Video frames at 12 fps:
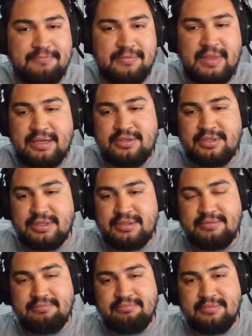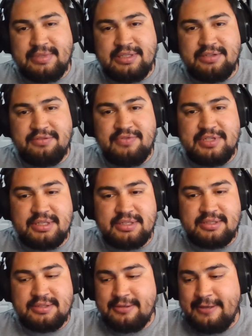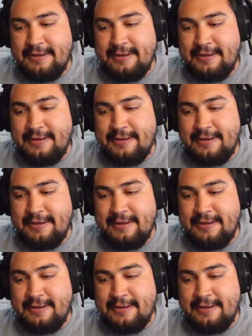That's just it's just physics.